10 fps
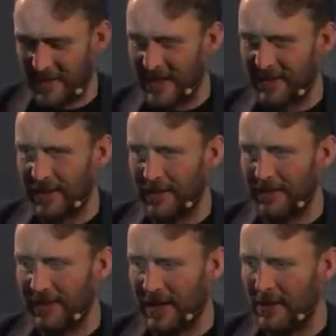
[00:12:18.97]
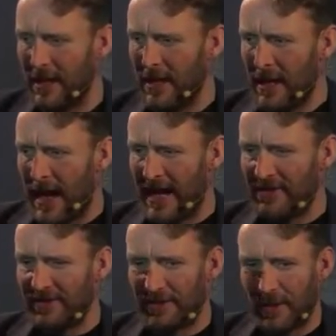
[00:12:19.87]
that's cool. So
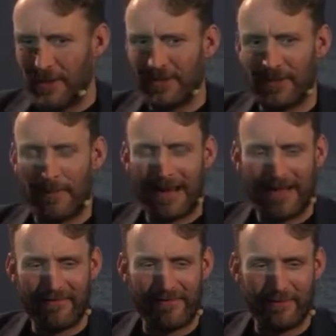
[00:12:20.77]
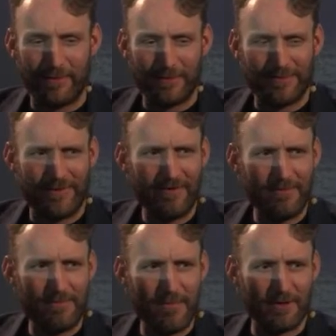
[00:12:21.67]
H2O as a platform was very
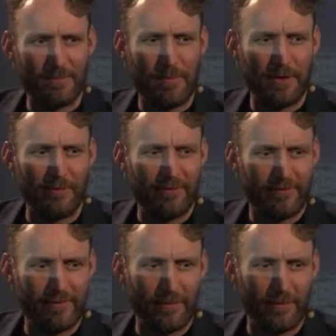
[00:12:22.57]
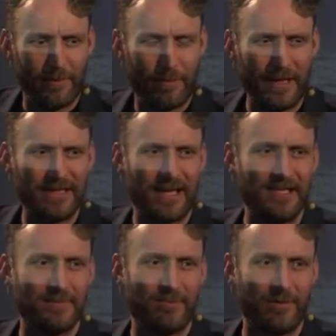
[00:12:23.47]
much built for big
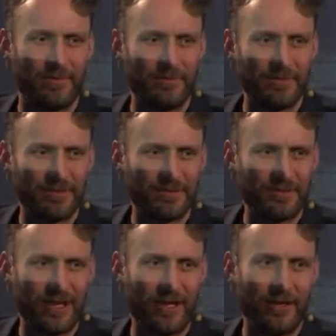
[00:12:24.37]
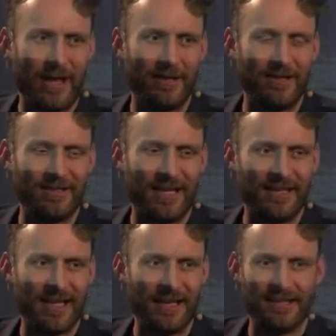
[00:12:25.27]
data problems. Mm-hmm. So how do you take
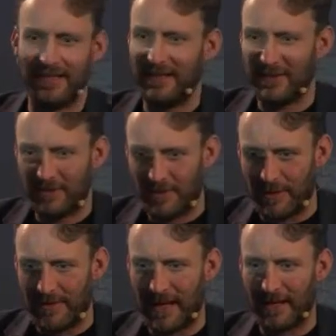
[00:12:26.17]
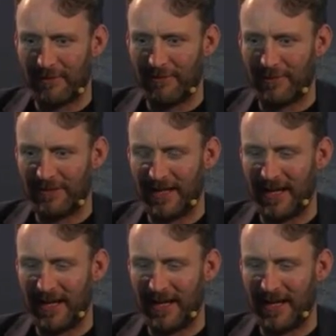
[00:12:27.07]
data, distribute that across